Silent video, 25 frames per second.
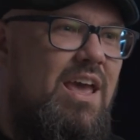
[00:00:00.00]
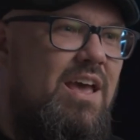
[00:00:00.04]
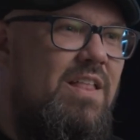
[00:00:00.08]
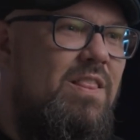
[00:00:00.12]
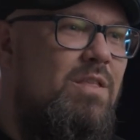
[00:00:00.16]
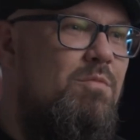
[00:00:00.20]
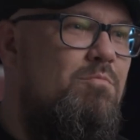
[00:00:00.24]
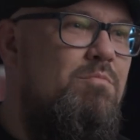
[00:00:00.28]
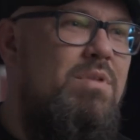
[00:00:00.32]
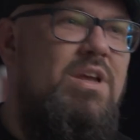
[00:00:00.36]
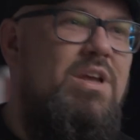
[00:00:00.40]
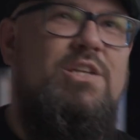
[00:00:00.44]

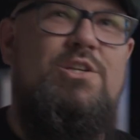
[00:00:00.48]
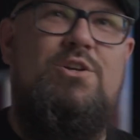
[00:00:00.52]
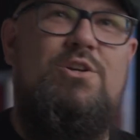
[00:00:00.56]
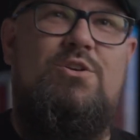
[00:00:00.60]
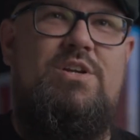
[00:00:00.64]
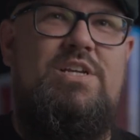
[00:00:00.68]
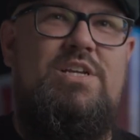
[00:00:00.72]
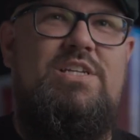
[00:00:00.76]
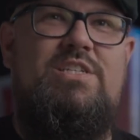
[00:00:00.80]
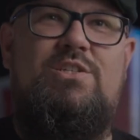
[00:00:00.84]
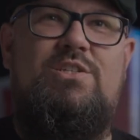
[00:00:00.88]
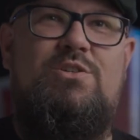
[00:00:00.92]

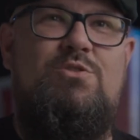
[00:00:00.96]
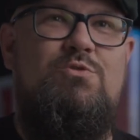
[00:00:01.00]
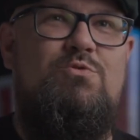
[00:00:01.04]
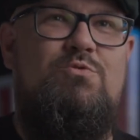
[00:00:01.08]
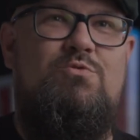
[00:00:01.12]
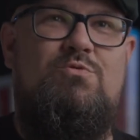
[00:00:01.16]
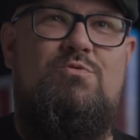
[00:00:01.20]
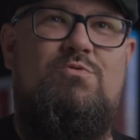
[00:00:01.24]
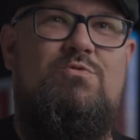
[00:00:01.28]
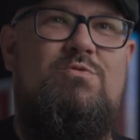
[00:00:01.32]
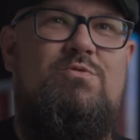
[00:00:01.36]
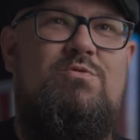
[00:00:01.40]
elementary
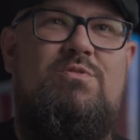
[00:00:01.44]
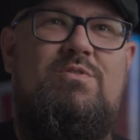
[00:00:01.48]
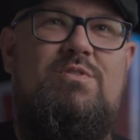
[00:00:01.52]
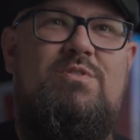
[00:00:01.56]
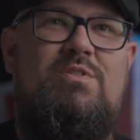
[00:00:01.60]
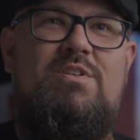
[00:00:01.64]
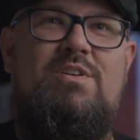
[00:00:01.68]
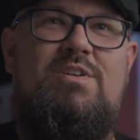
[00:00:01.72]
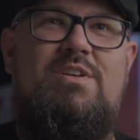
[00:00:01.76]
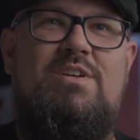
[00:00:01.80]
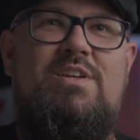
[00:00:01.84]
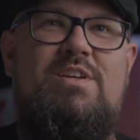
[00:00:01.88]
school,
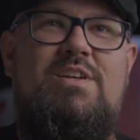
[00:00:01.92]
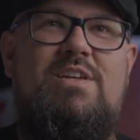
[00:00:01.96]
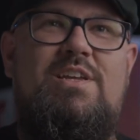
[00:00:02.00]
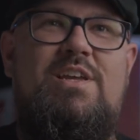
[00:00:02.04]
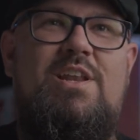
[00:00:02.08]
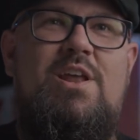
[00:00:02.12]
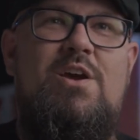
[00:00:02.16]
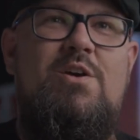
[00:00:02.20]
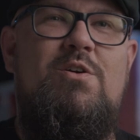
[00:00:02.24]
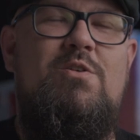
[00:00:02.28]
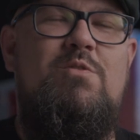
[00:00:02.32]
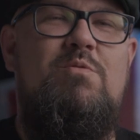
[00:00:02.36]

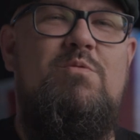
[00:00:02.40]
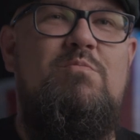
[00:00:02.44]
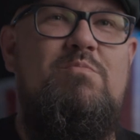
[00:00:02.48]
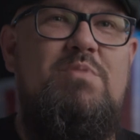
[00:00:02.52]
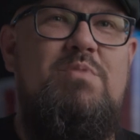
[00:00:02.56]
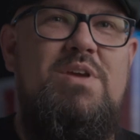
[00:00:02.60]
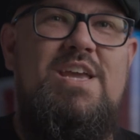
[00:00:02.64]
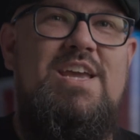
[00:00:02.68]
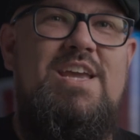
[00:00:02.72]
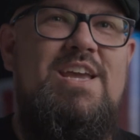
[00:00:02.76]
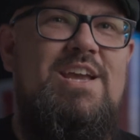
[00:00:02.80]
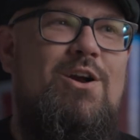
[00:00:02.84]
you know,
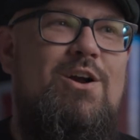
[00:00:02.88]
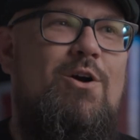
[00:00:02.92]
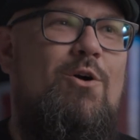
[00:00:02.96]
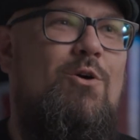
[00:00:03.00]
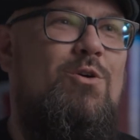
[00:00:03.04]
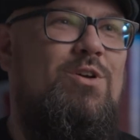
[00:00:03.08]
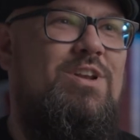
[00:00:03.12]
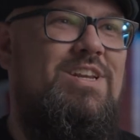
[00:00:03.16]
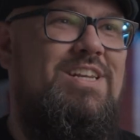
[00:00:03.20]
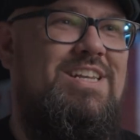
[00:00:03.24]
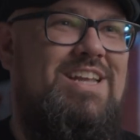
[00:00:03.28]
being on